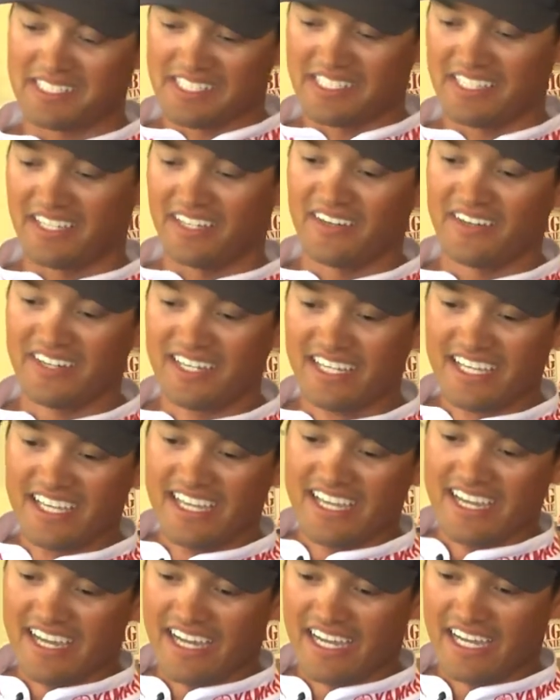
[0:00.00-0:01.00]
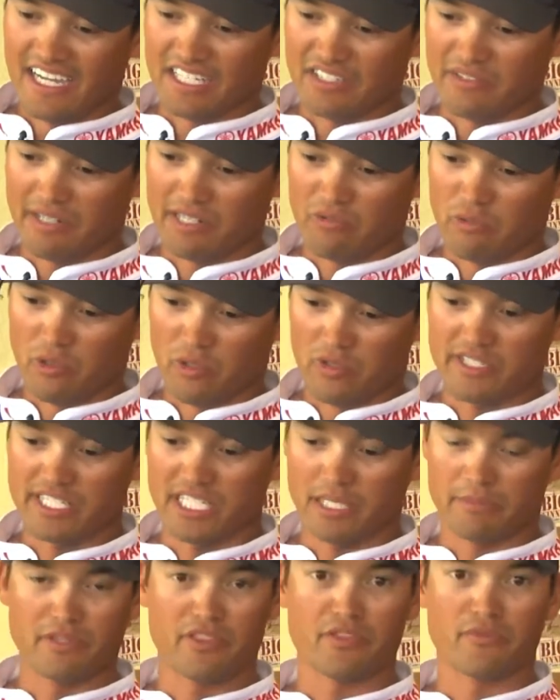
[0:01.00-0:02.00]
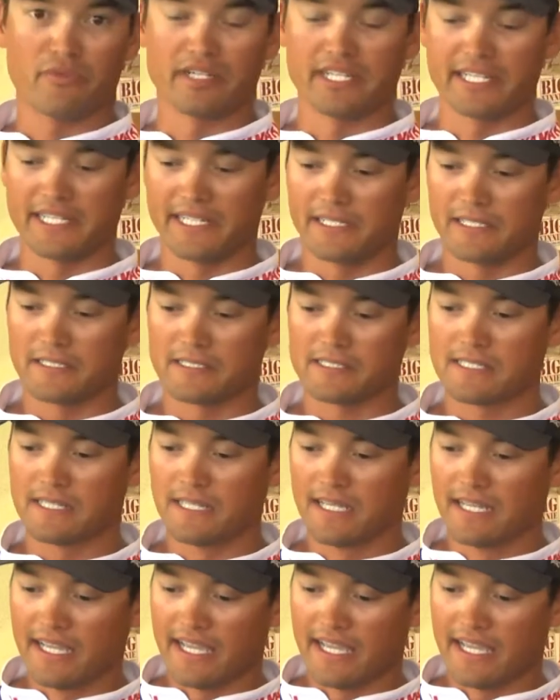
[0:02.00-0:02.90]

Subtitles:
So great warranty up to 3 years,